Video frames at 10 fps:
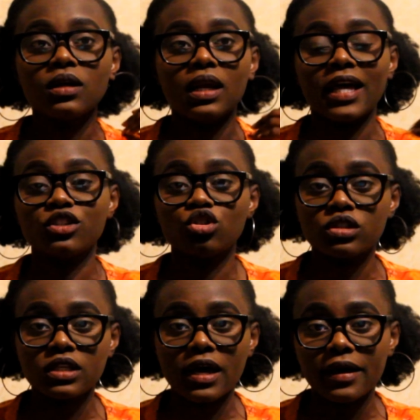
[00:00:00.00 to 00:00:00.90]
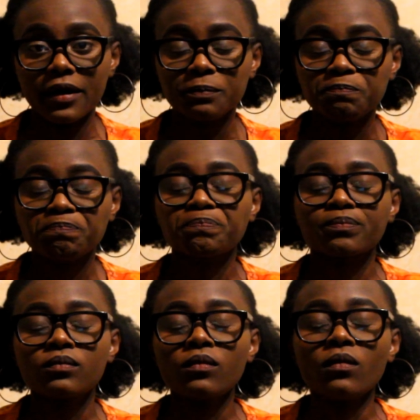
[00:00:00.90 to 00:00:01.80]
like shorter hair
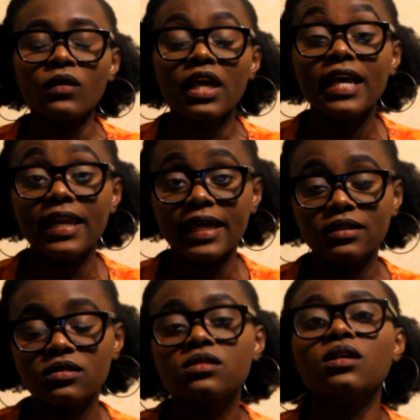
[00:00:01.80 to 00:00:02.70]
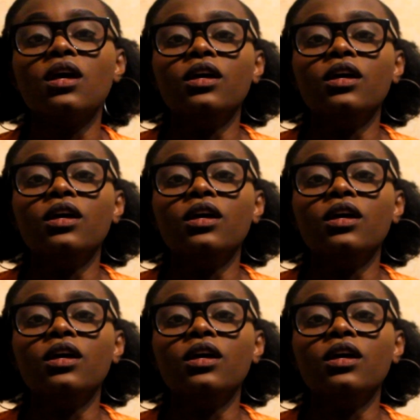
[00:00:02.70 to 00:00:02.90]
lengths.